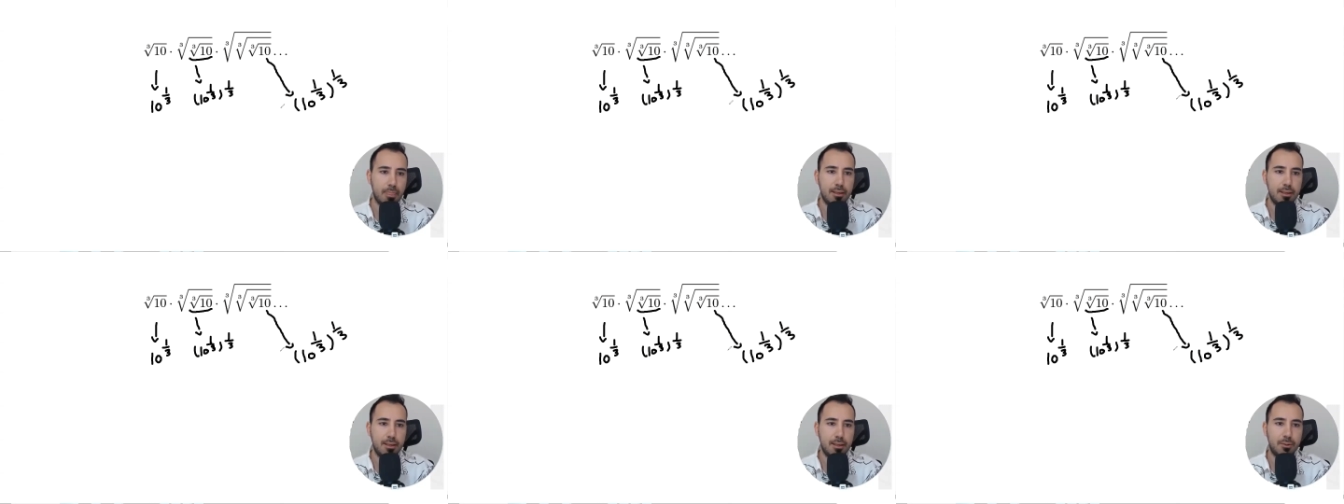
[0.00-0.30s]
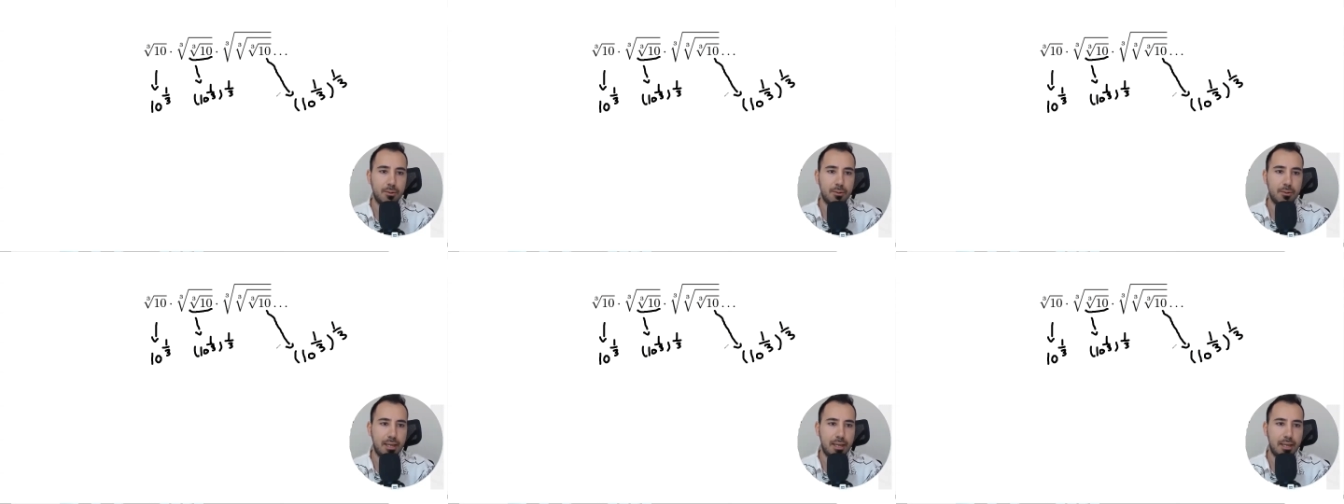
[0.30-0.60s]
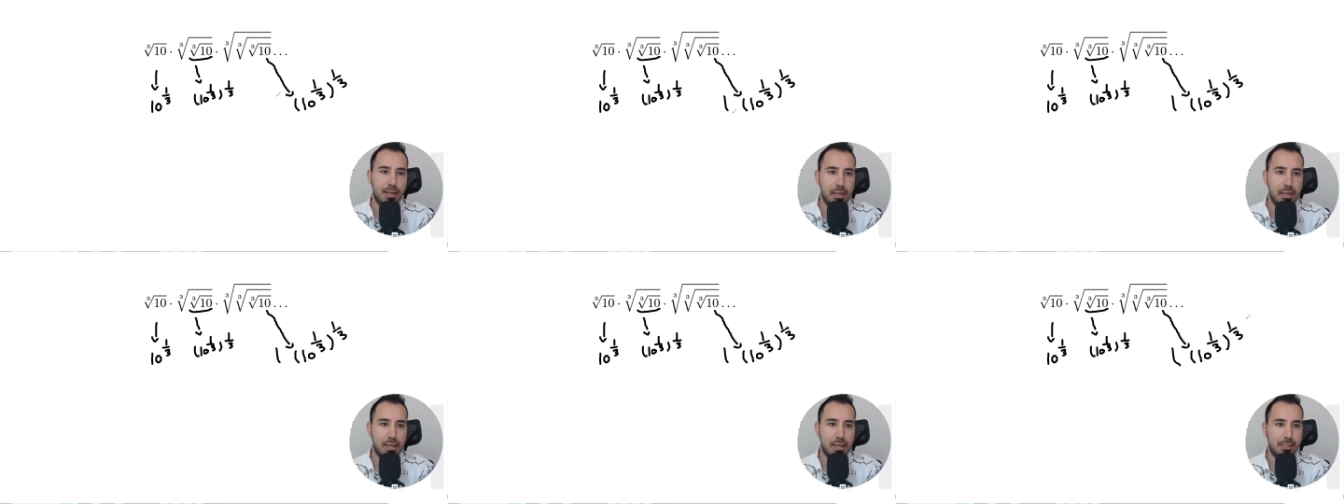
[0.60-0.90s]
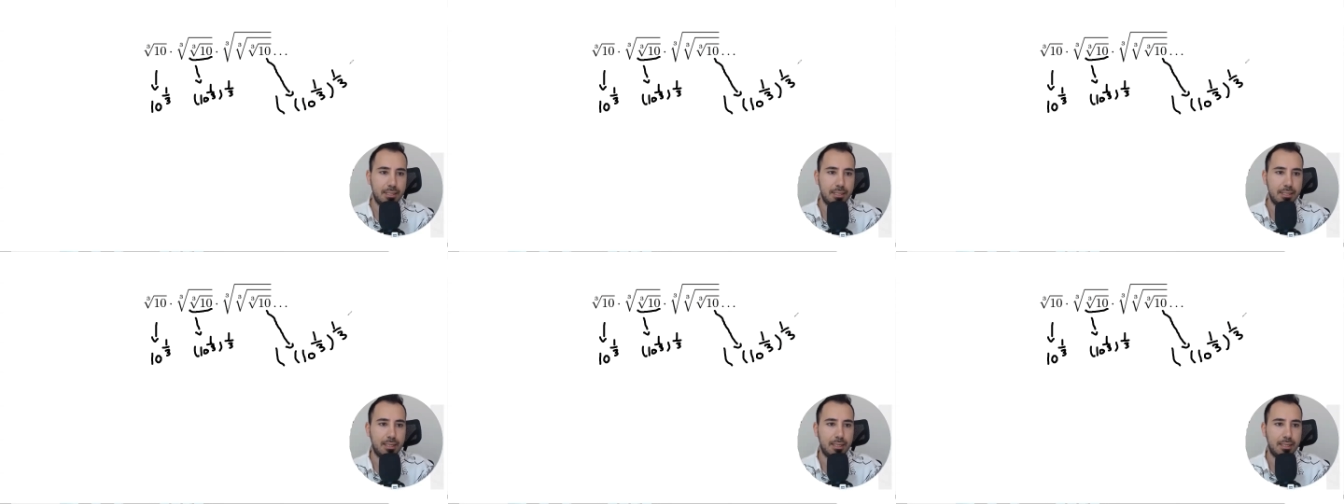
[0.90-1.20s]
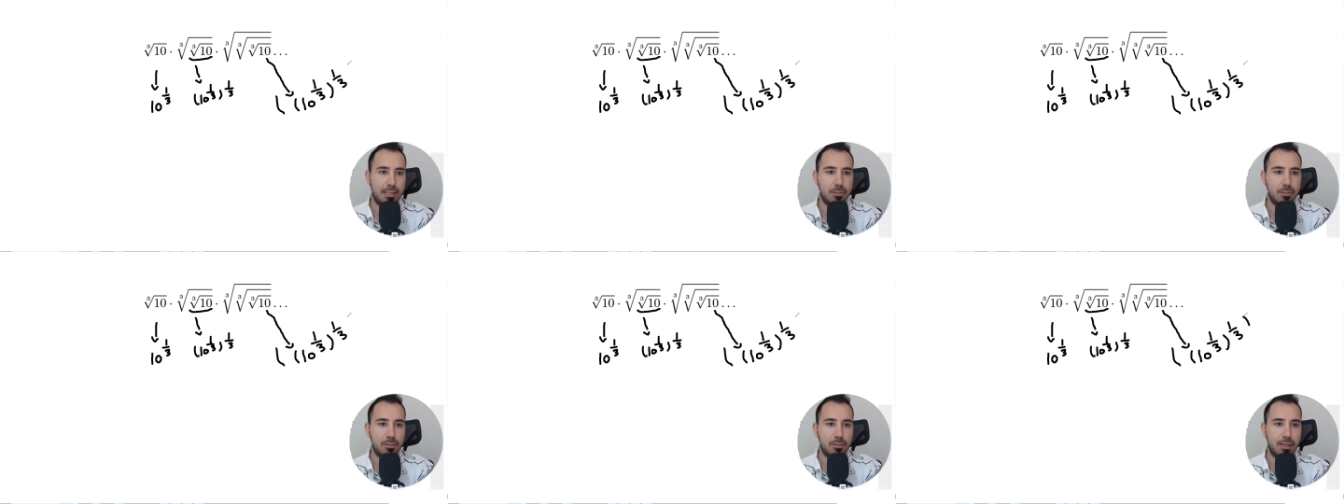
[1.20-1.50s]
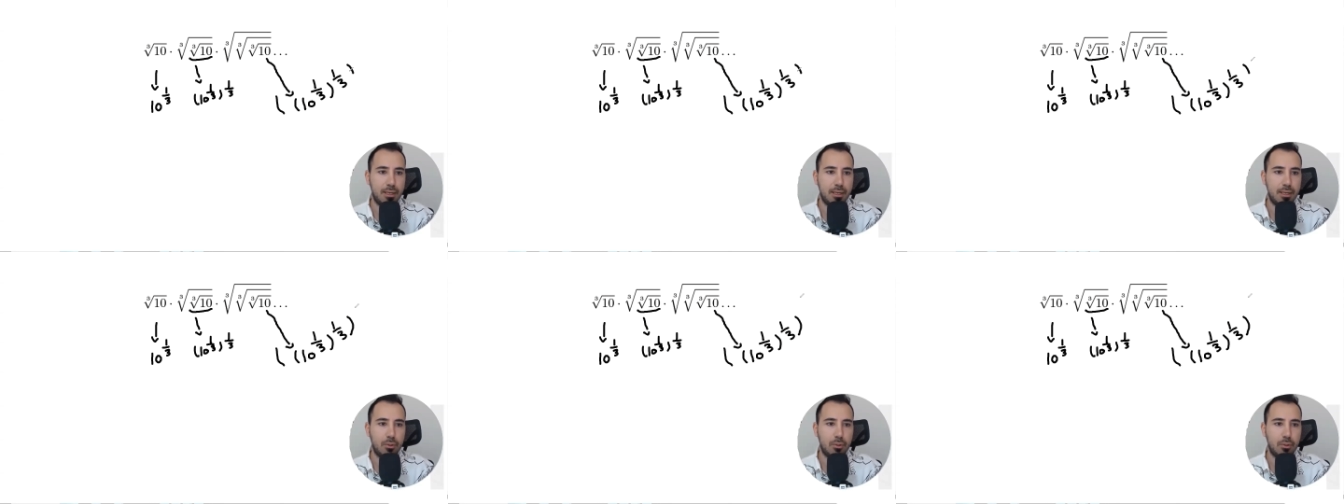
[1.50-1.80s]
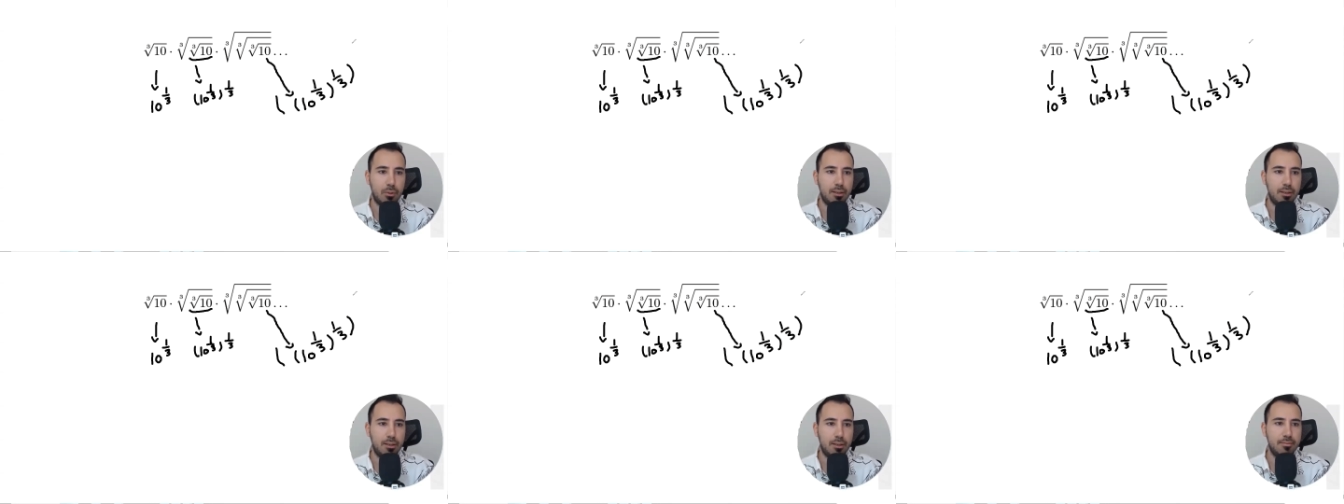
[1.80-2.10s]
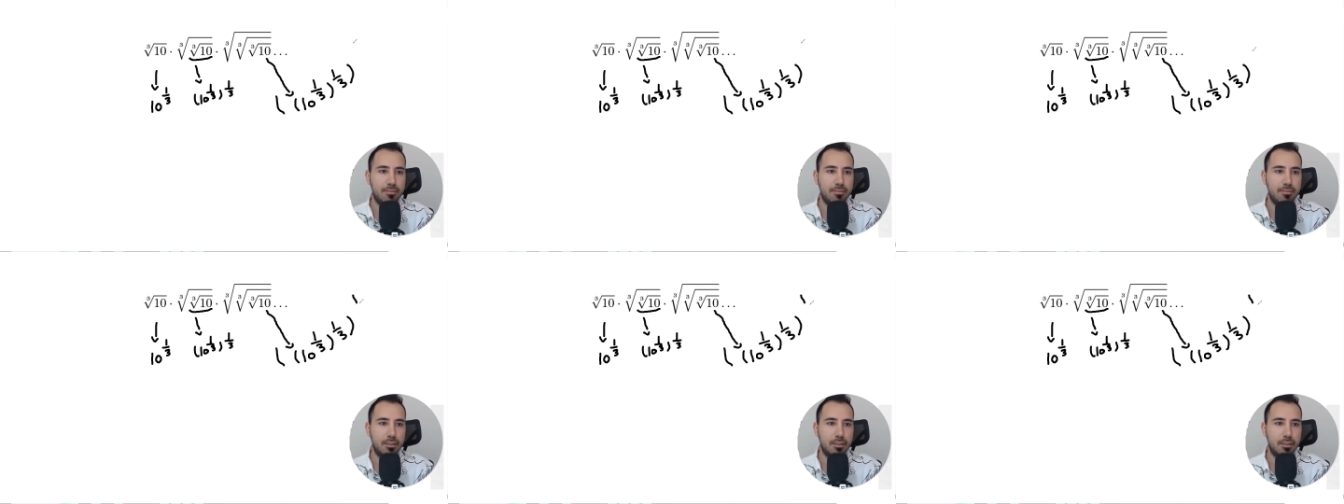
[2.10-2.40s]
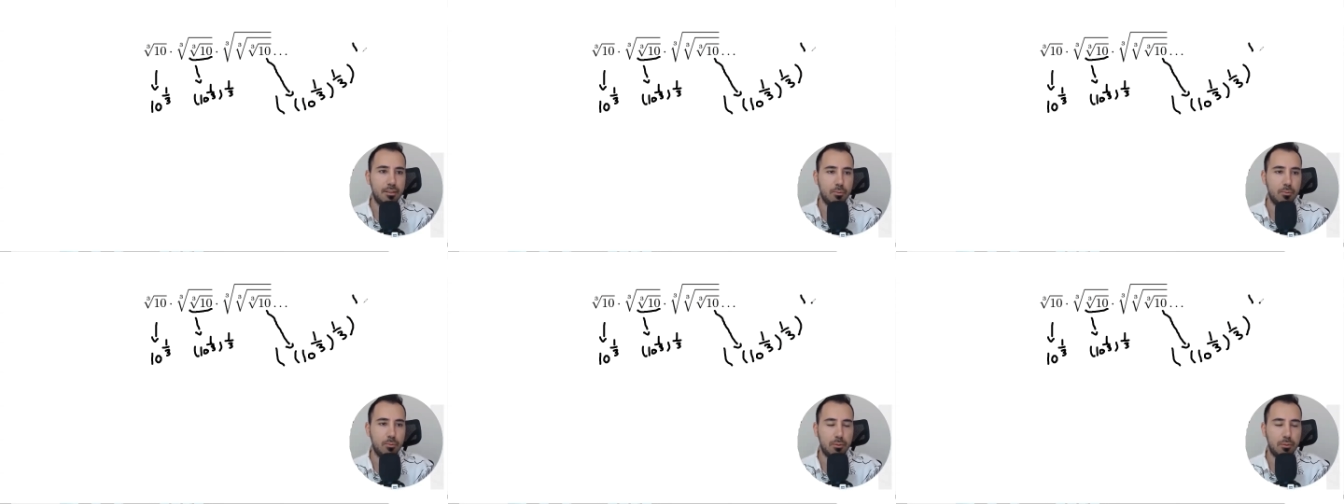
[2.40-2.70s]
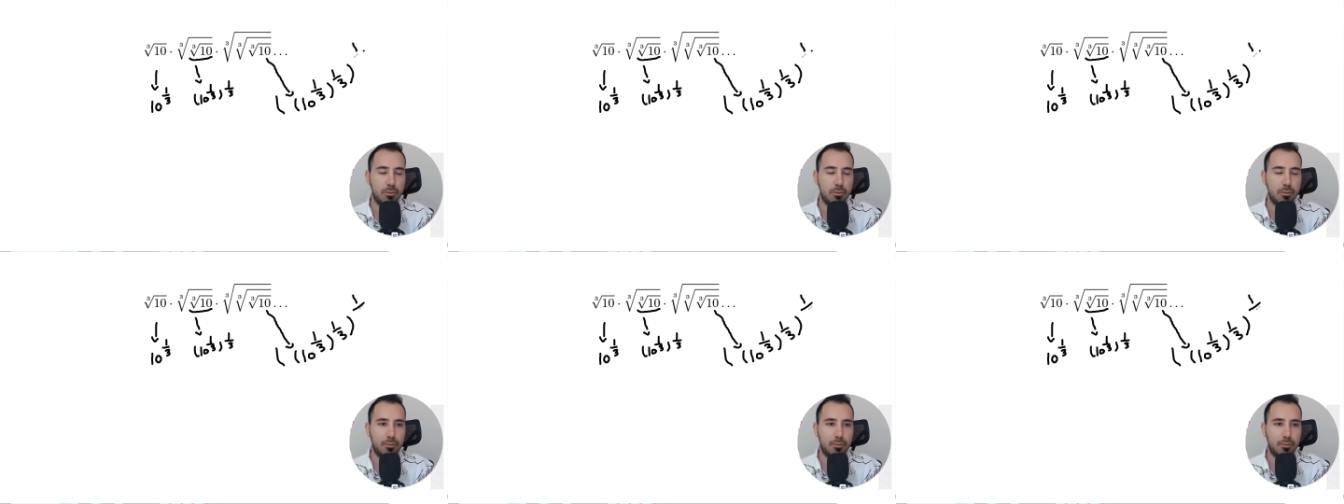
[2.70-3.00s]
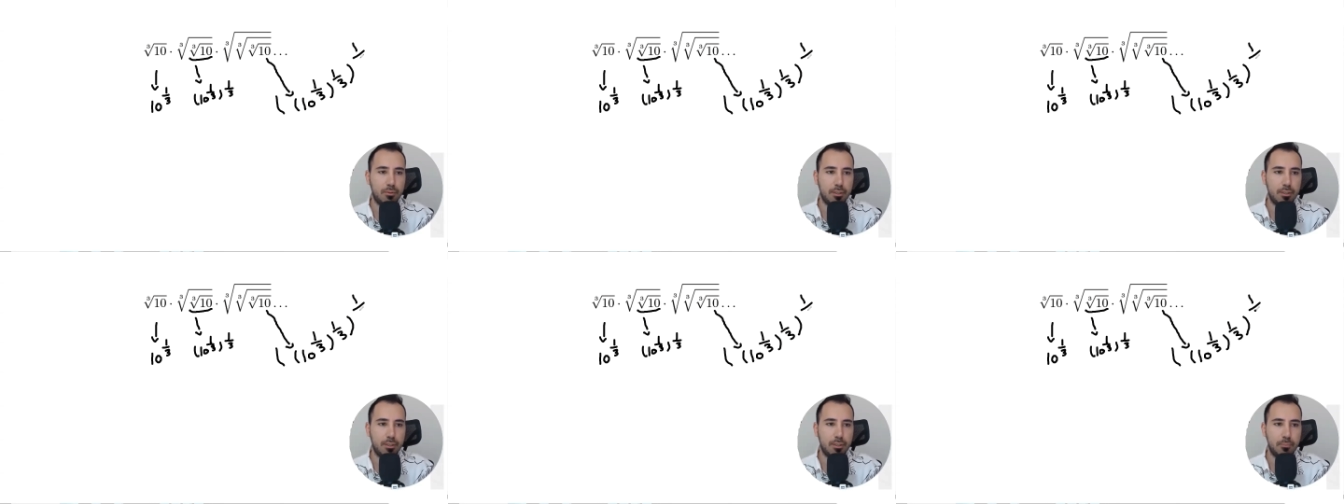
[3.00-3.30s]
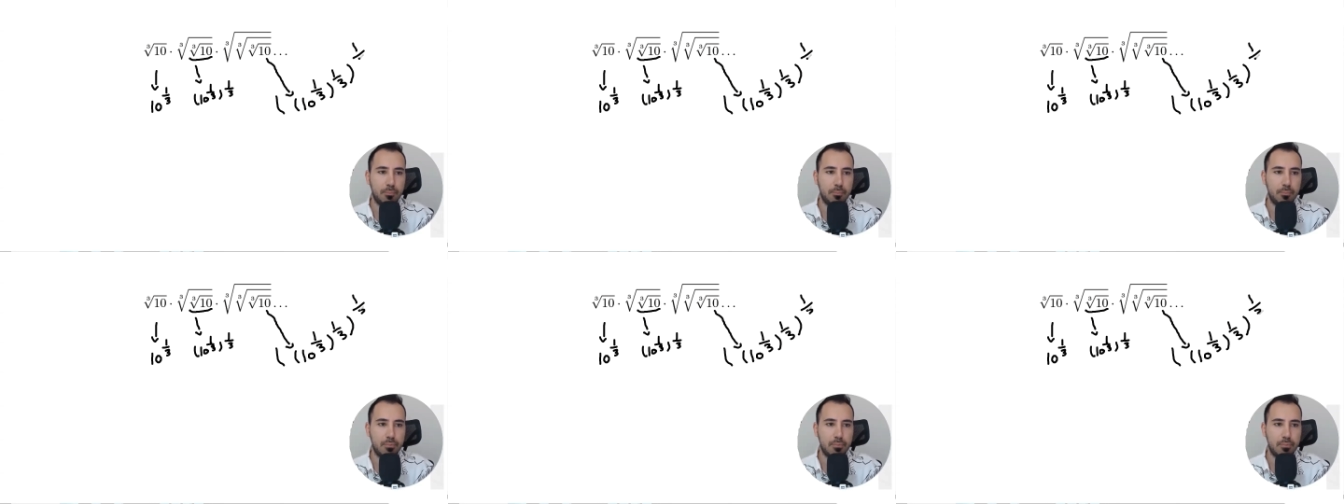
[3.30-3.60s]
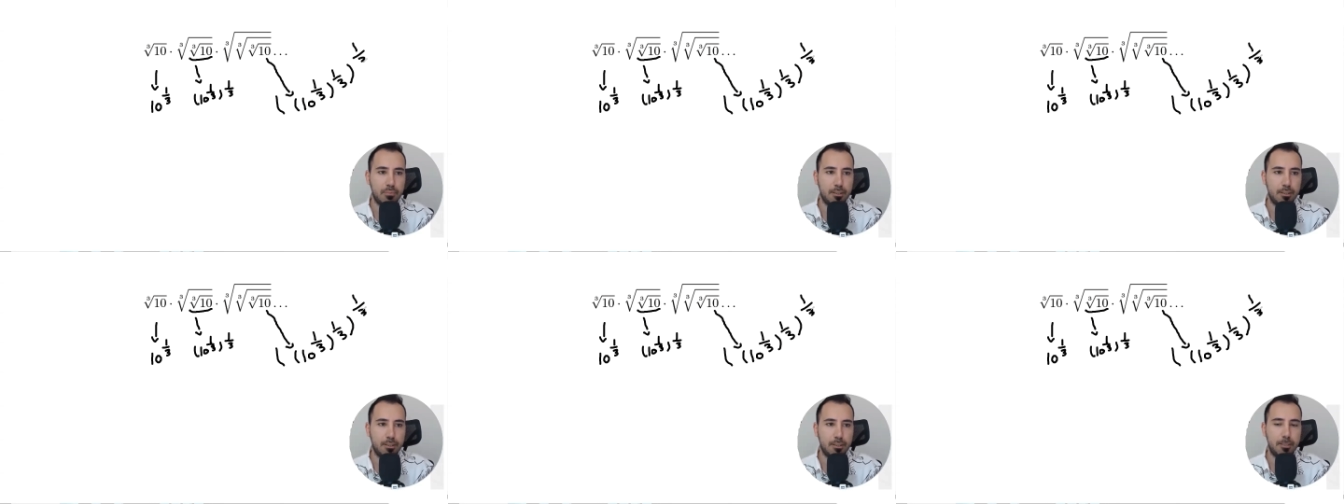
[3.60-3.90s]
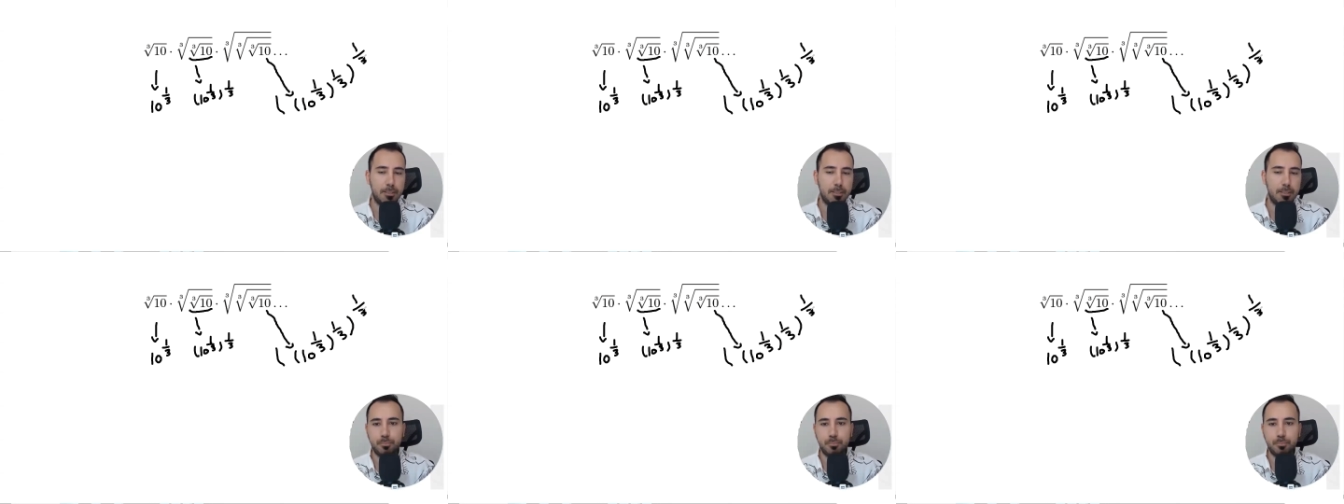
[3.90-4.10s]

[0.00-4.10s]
okay, and again to power of 1 over 3, okay.